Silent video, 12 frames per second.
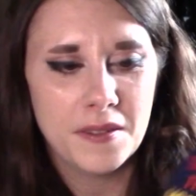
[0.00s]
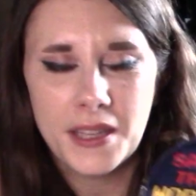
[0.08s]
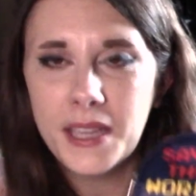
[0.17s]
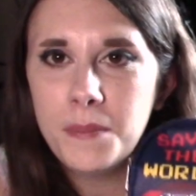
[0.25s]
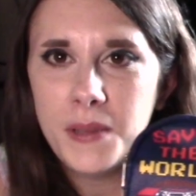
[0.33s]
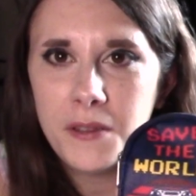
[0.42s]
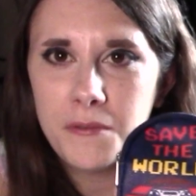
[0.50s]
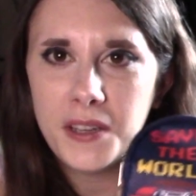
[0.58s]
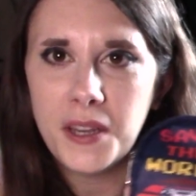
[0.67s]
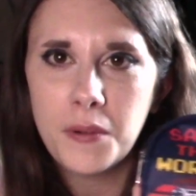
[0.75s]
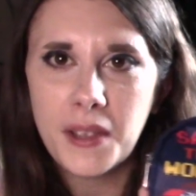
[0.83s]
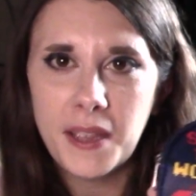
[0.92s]
It being
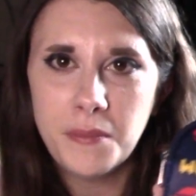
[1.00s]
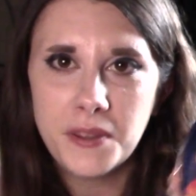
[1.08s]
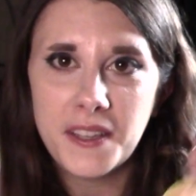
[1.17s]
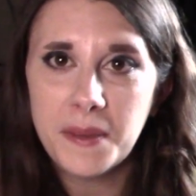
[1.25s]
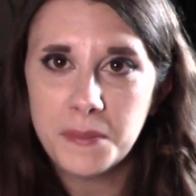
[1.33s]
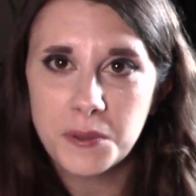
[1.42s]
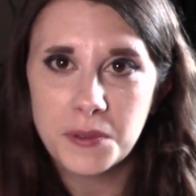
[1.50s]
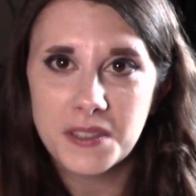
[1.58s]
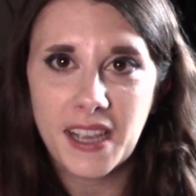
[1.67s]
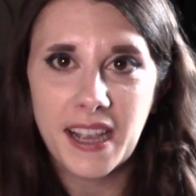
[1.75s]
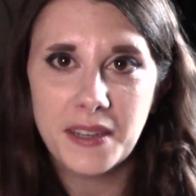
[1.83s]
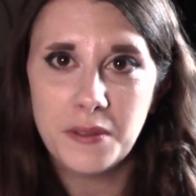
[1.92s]
video game themed was
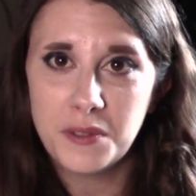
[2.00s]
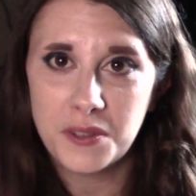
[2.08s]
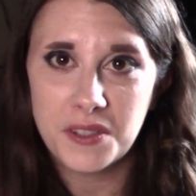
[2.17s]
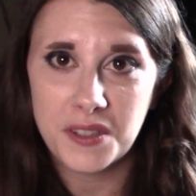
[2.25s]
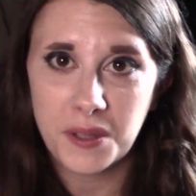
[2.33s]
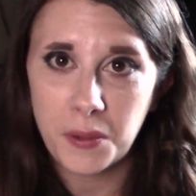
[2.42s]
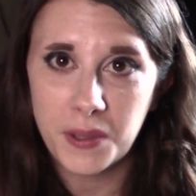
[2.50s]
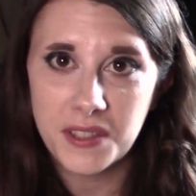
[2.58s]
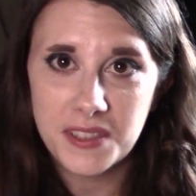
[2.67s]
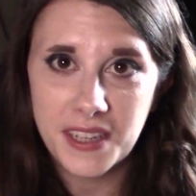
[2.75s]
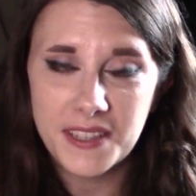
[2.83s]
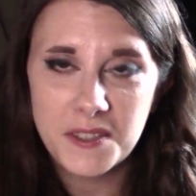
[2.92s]
kind of just a
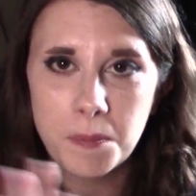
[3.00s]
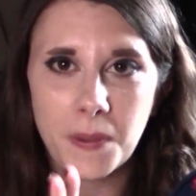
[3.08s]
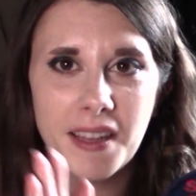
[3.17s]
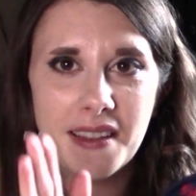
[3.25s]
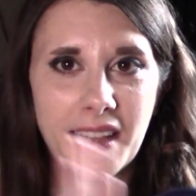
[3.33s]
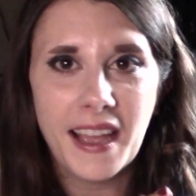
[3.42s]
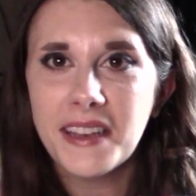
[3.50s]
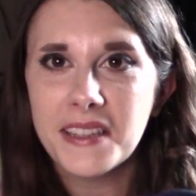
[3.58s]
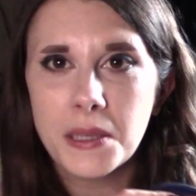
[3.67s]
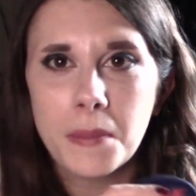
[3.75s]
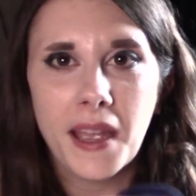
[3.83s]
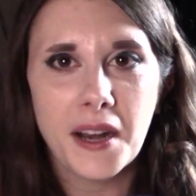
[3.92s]
coincidence, but that
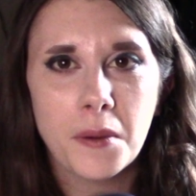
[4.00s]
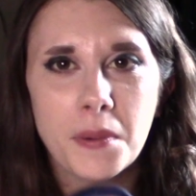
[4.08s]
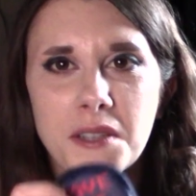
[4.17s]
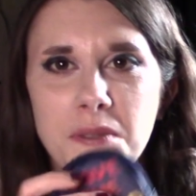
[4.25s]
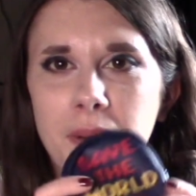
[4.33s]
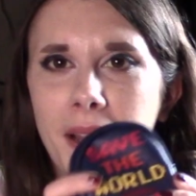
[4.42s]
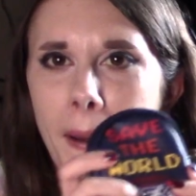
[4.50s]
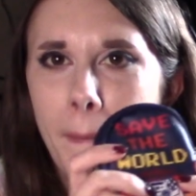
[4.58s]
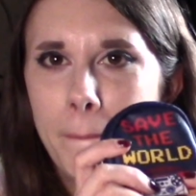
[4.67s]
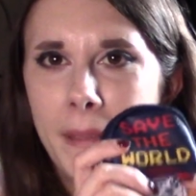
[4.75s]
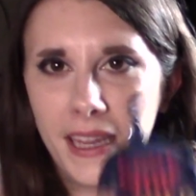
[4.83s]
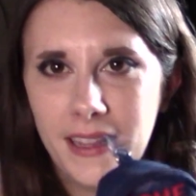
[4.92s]
doesn't matter because we're
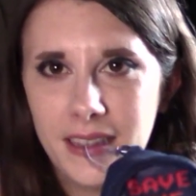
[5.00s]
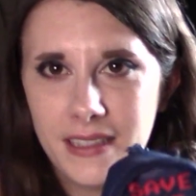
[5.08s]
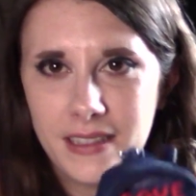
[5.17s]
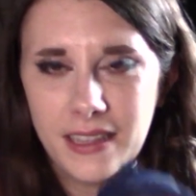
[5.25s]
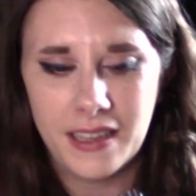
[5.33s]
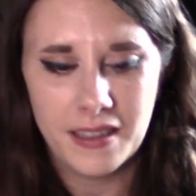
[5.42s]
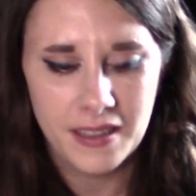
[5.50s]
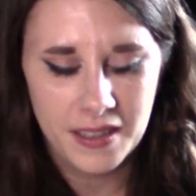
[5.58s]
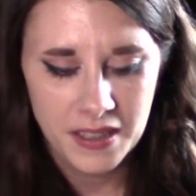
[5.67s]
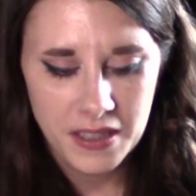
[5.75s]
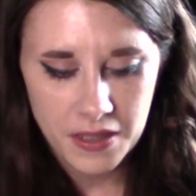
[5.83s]
gonna paint this thing.